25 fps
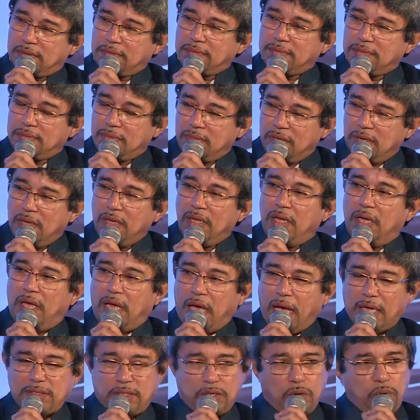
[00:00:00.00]
Okay.
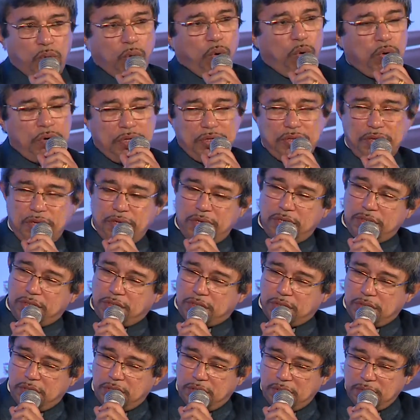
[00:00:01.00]
As a whole in the
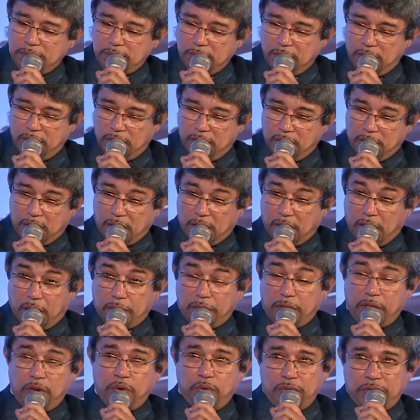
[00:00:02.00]
industry,
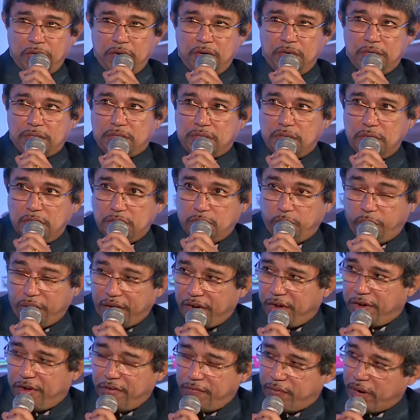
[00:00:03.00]
you know, the industry is
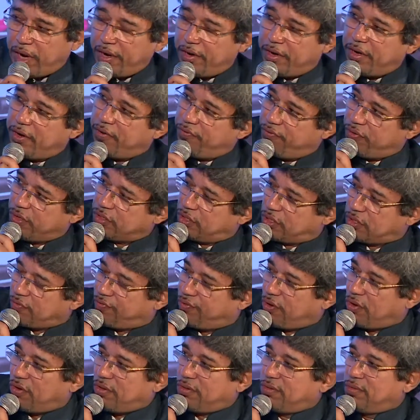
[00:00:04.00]
very divided, first
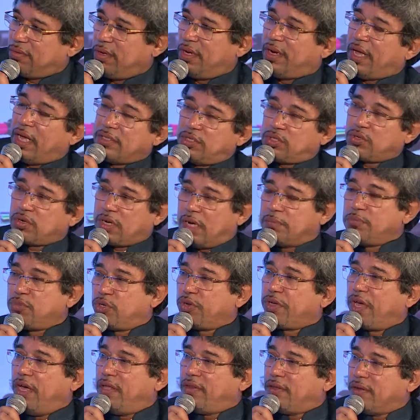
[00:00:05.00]
of all. Yeah. It has to come
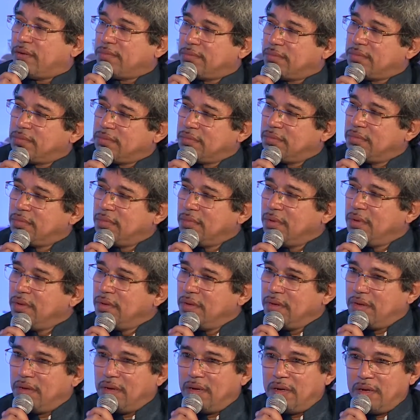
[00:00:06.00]
together.
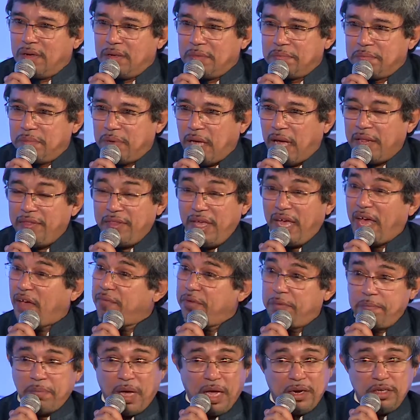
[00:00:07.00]
Uh, and they
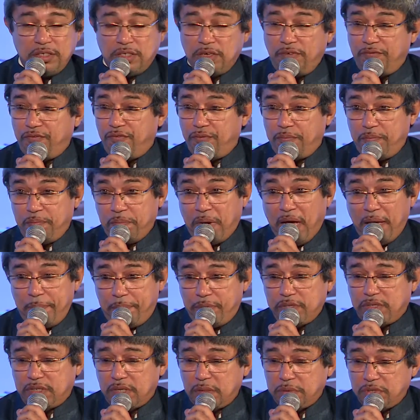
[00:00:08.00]
haven't managed it. My
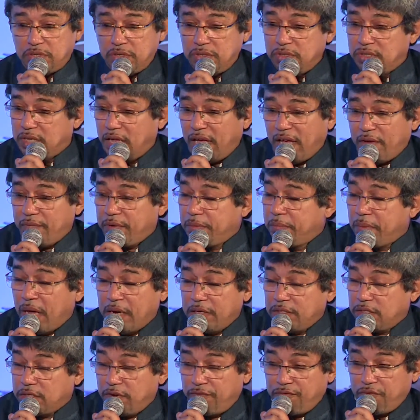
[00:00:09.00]
perception is they haven't
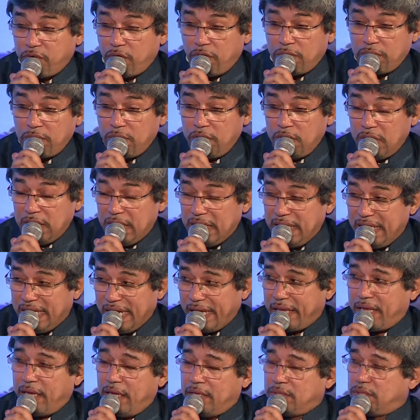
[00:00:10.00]
managed it for
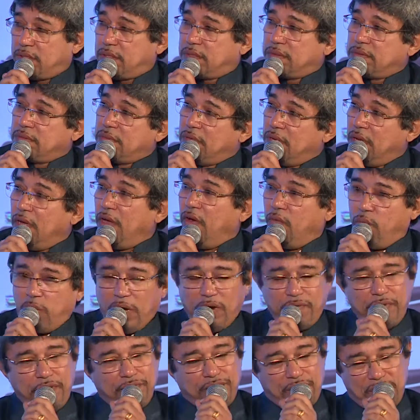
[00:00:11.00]
decades. While
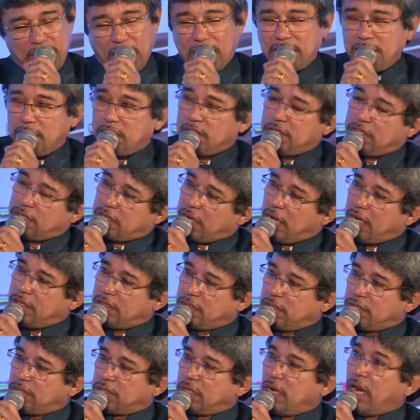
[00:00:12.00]
we've done the
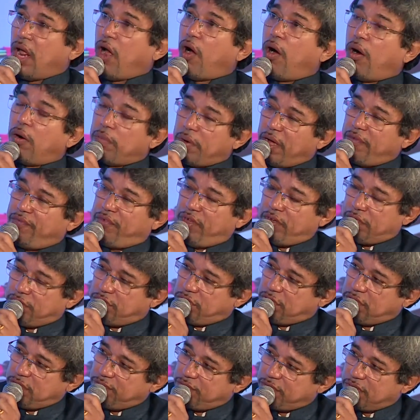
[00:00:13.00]
digitization, how have we
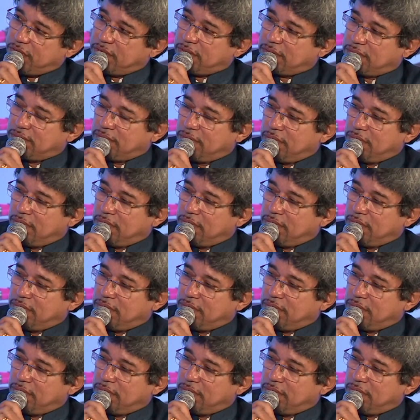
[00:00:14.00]
achieved it?